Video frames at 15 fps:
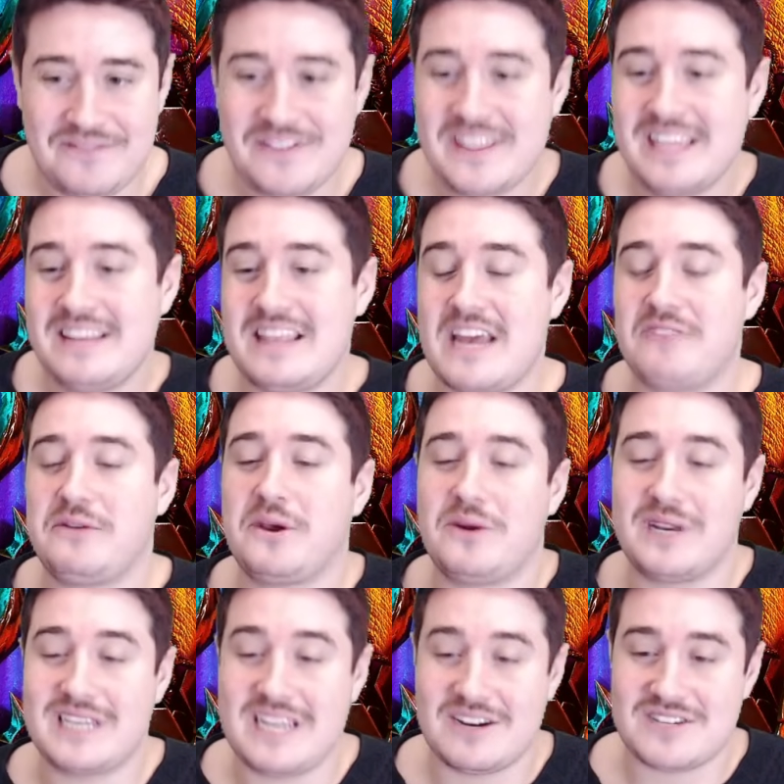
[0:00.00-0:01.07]
Then if we go to
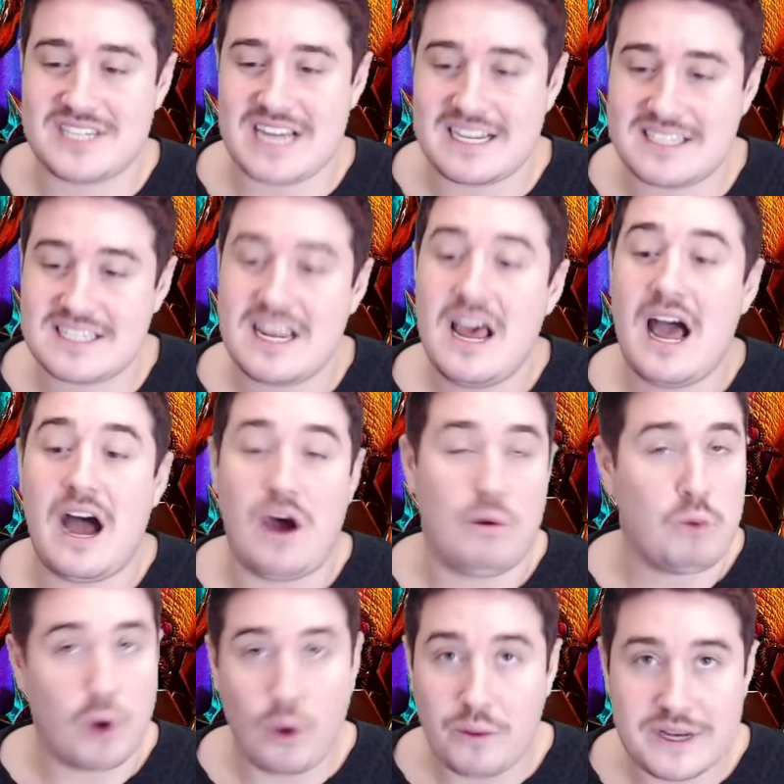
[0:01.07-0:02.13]
gear sets, uh,
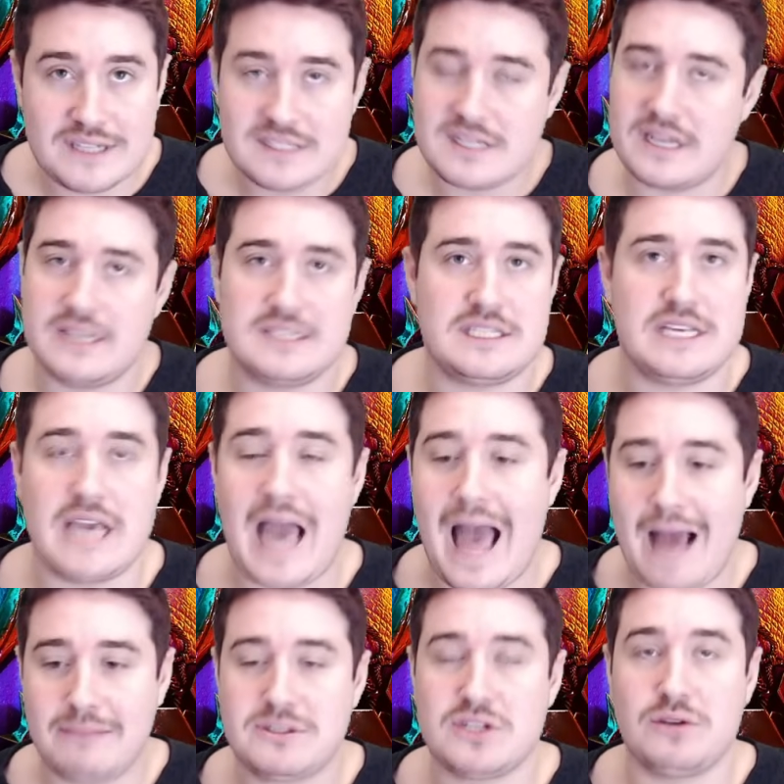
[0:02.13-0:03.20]
Whirlwind is the
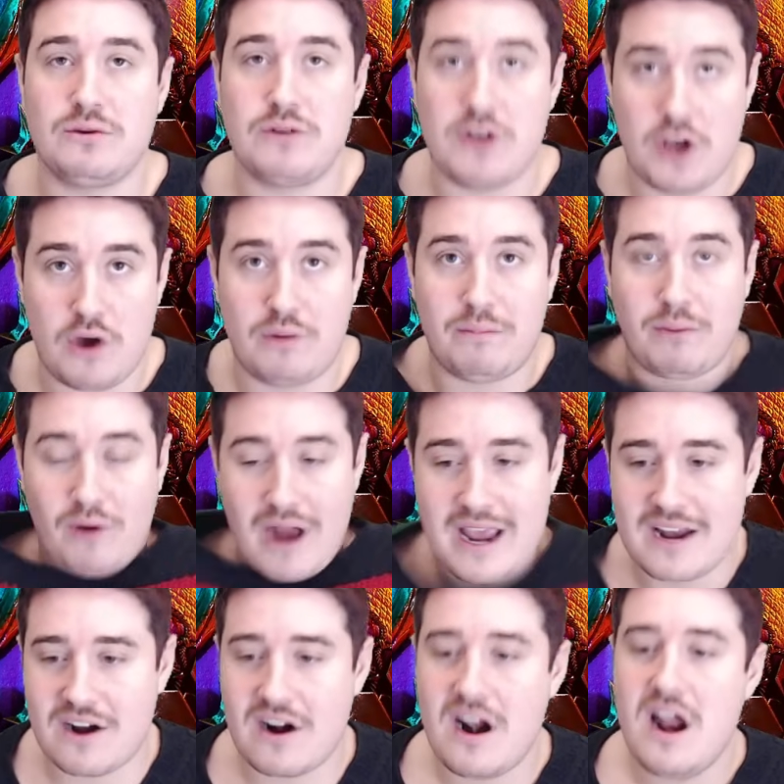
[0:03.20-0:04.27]
absolute
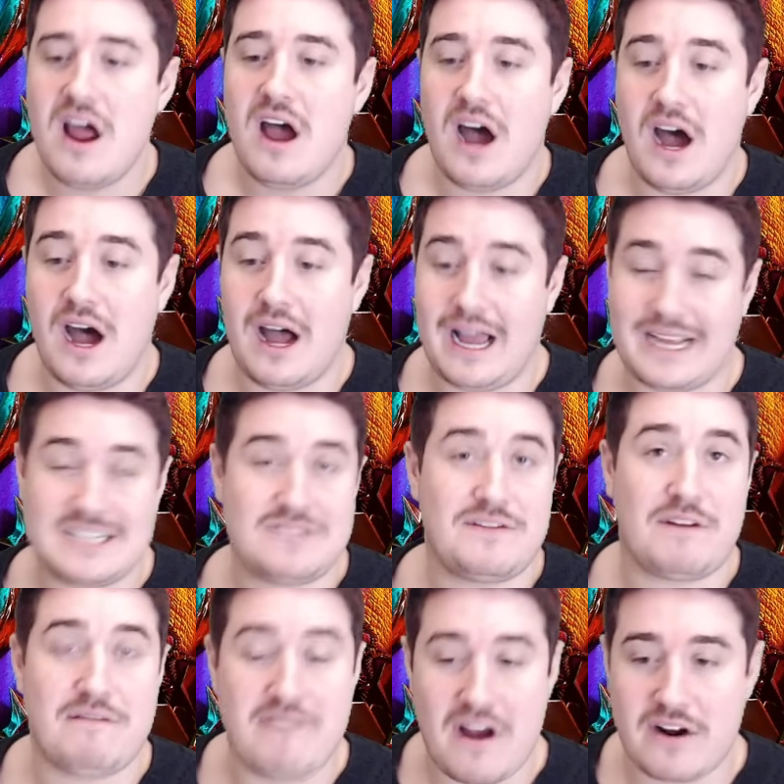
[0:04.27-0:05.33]
no-brainer. Uh, I guess if
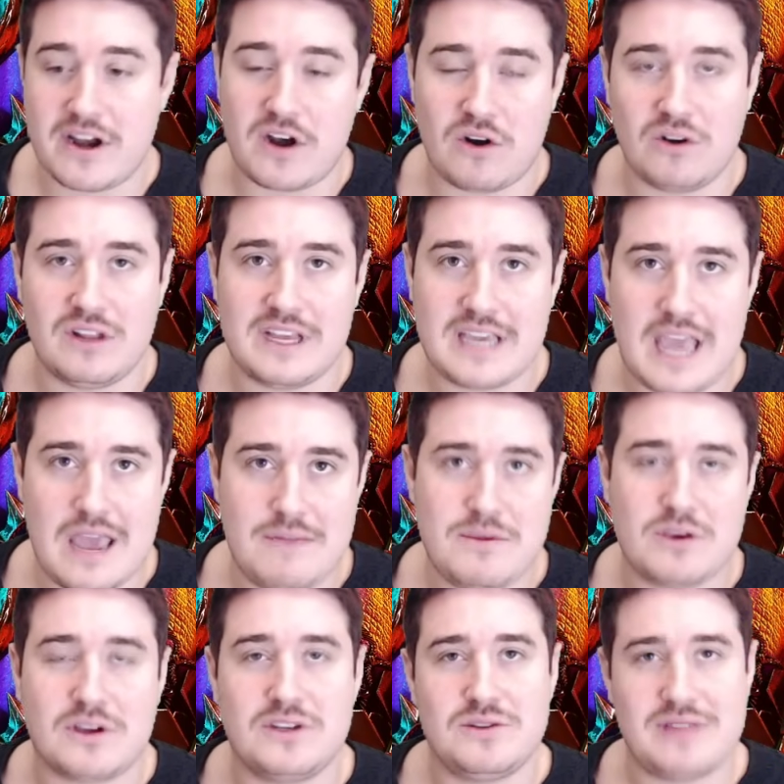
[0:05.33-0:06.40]
you're very early game, you
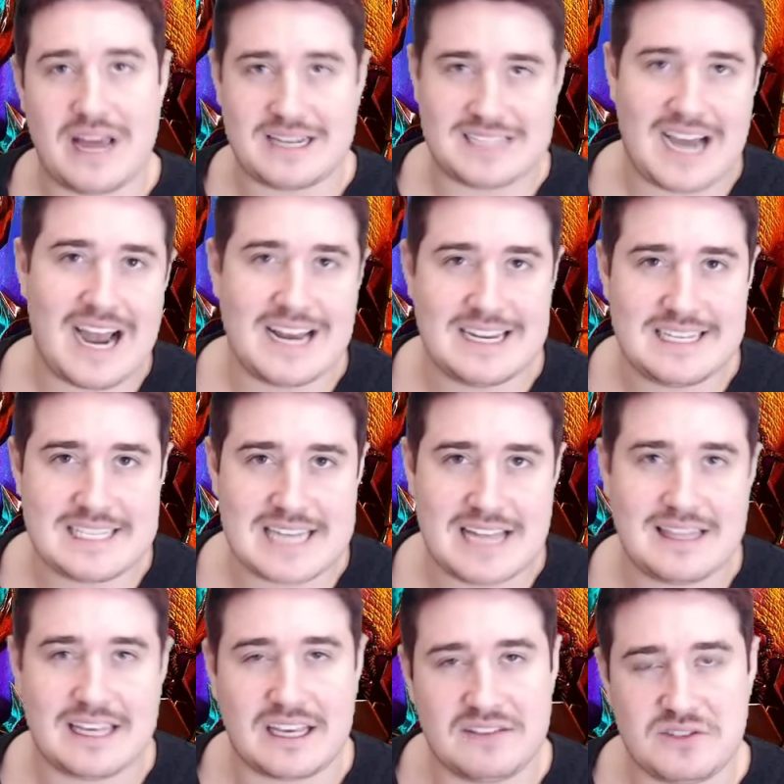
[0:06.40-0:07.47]
could do that tiny set
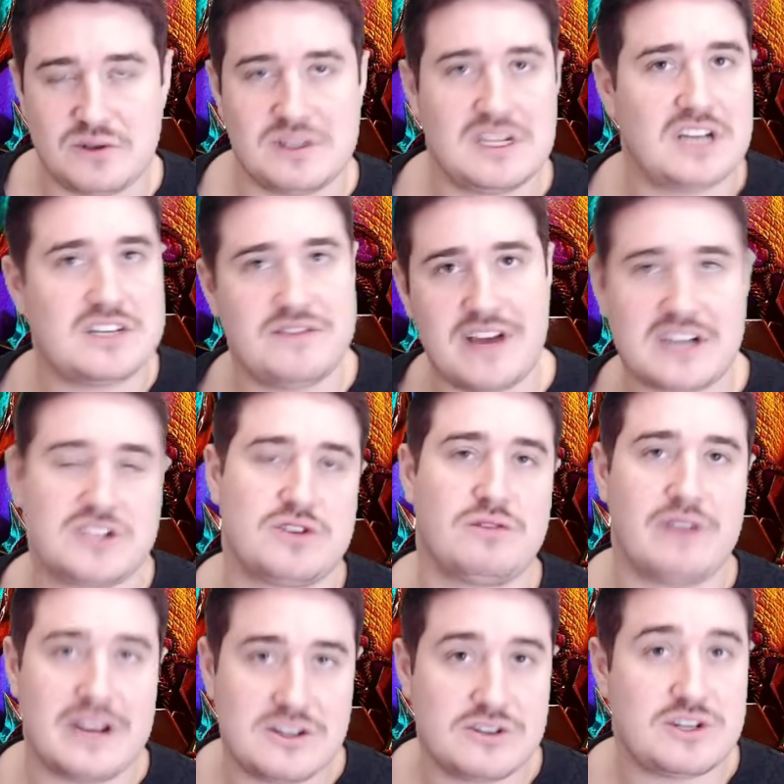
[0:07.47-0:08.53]
that gives you a touch of extra
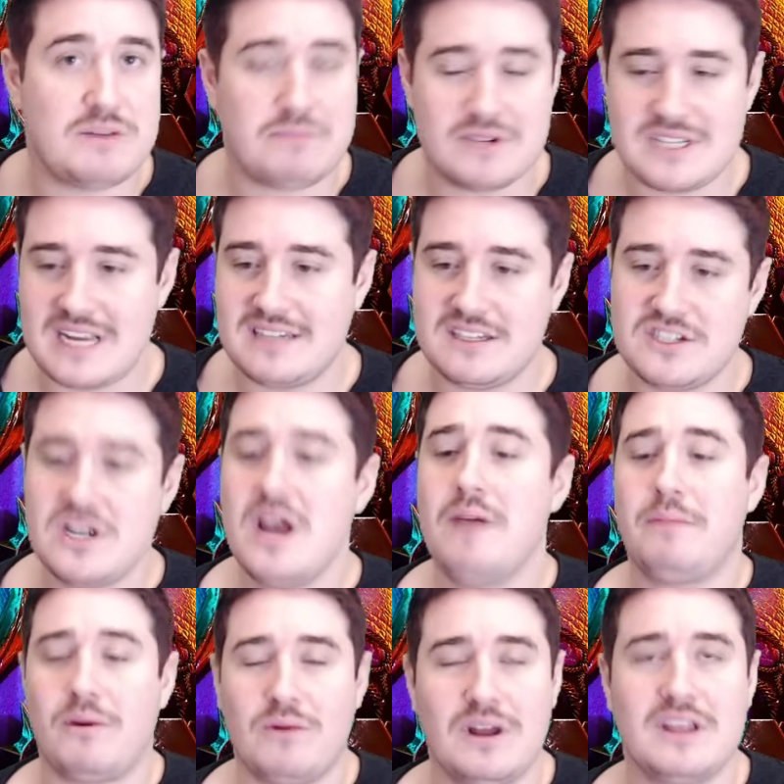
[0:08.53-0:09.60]
Rage Regen percentage,
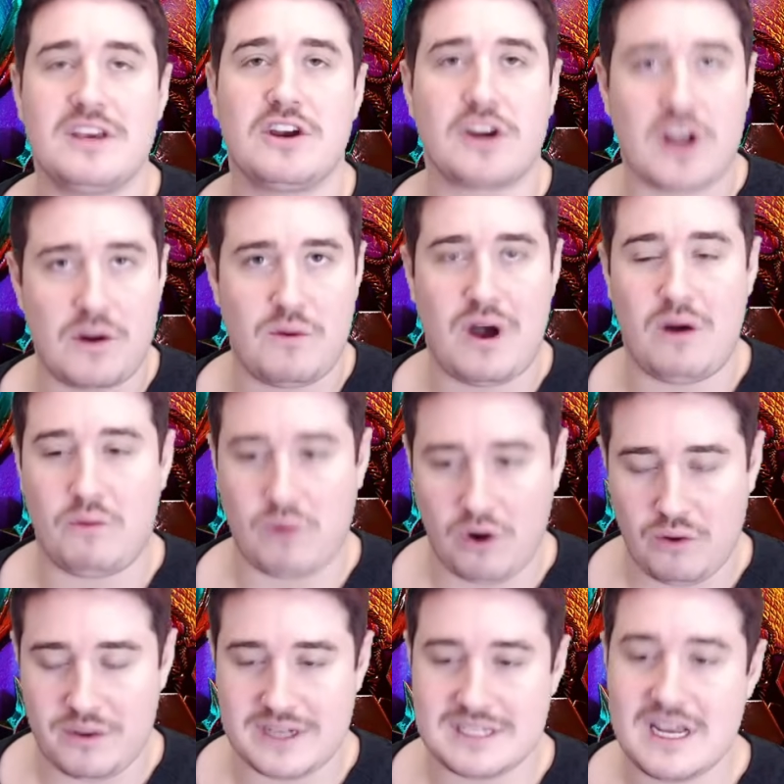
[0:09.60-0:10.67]
but really you're gonna want
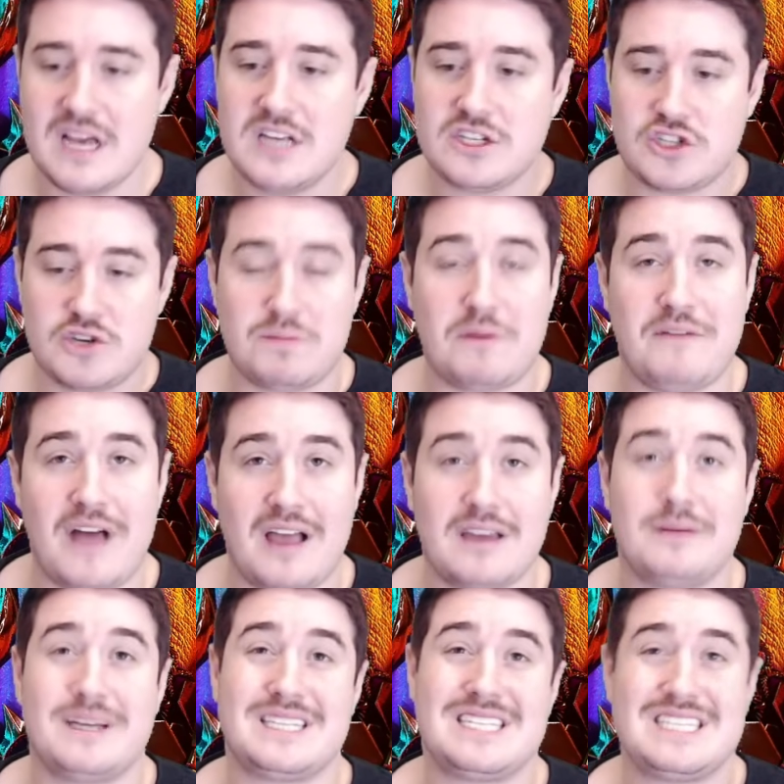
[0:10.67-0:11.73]
Whirlwind, super
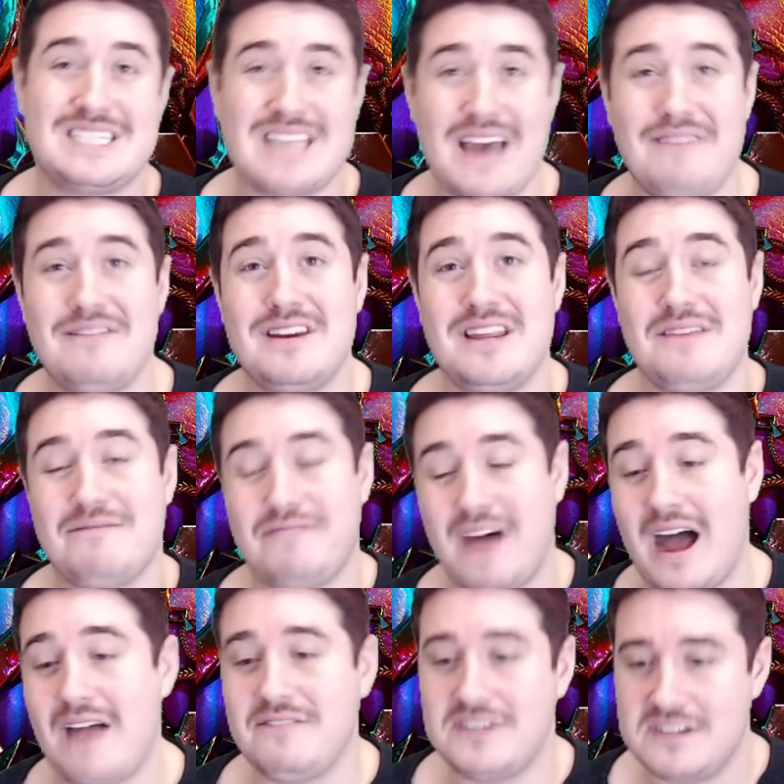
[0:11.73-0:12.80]
valued at
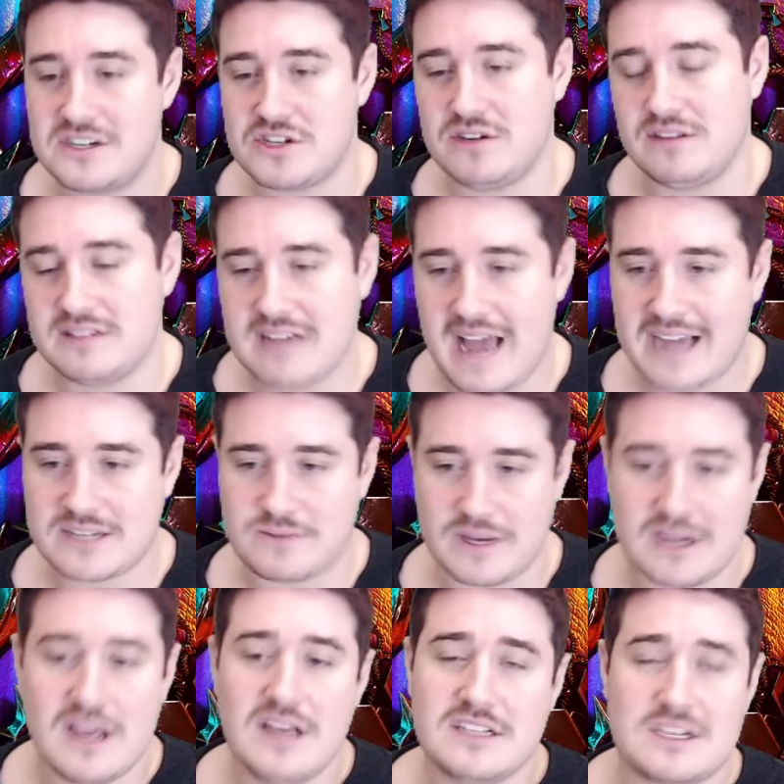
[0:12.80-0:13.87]
75 additional attack
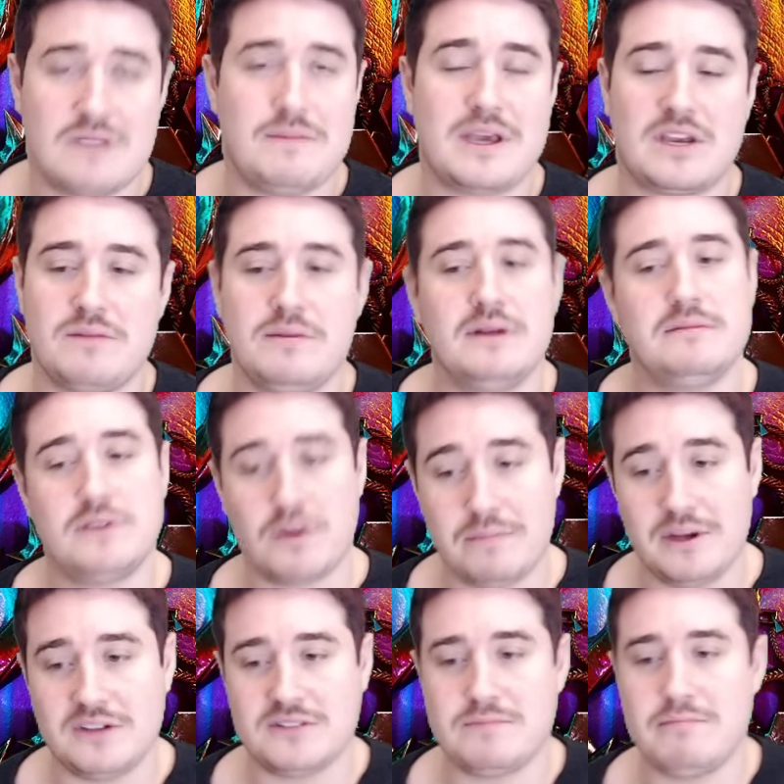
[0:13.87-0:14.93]
speed. It's gonna make your, your
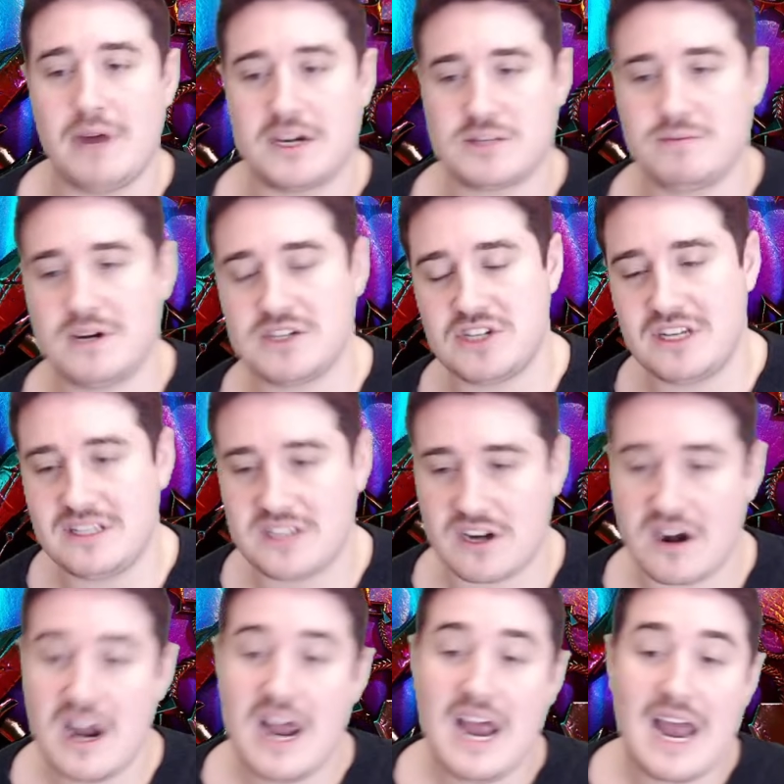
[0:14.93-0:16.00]
builds much, much easier.